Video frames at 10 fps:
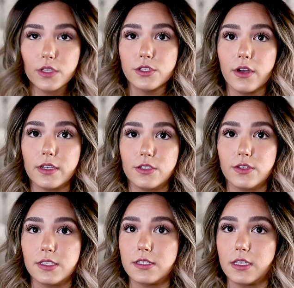So as you
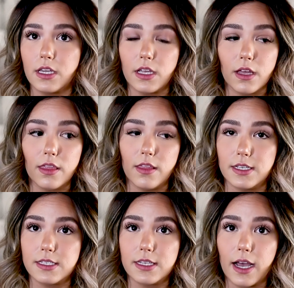can see,
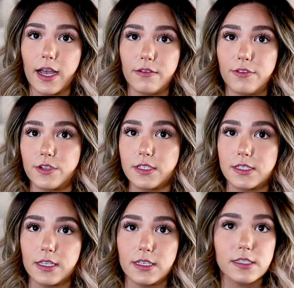this side versus
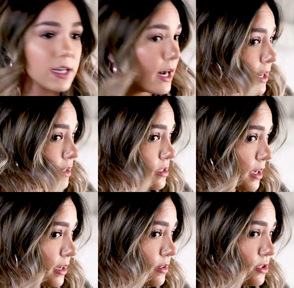this side
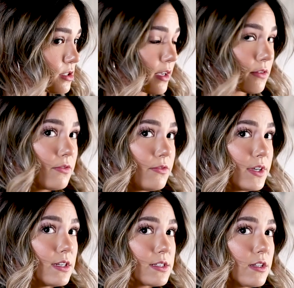just like
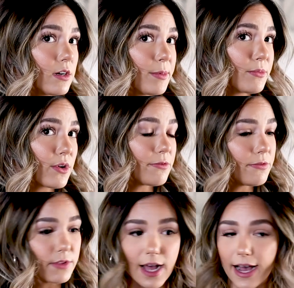feels a little bit more
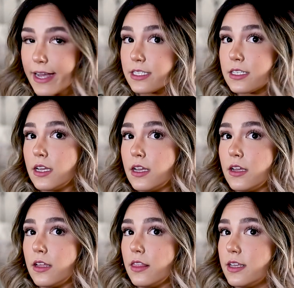flat.
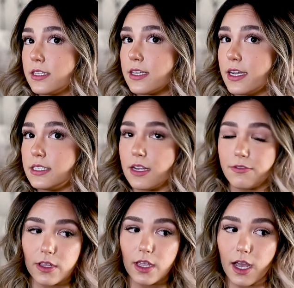This side
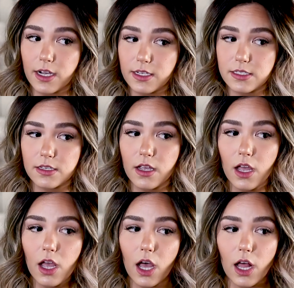definitely has
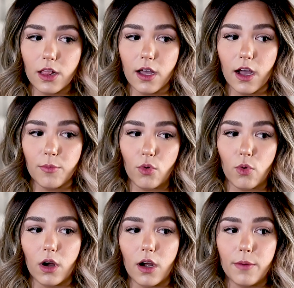a lot
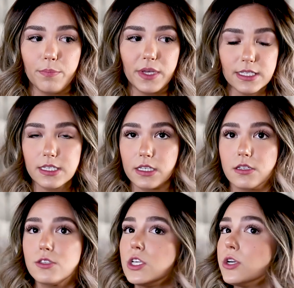more
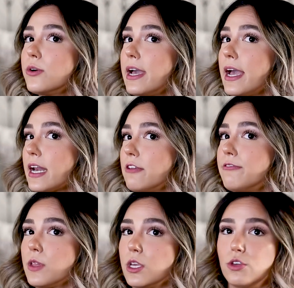pieciness to it, and I
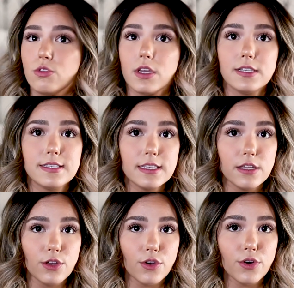feel like you can
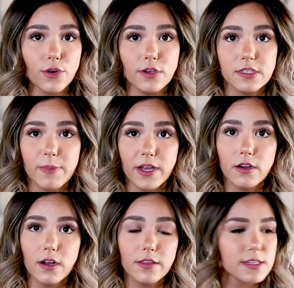see the curls
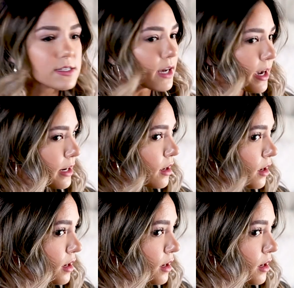better on this side.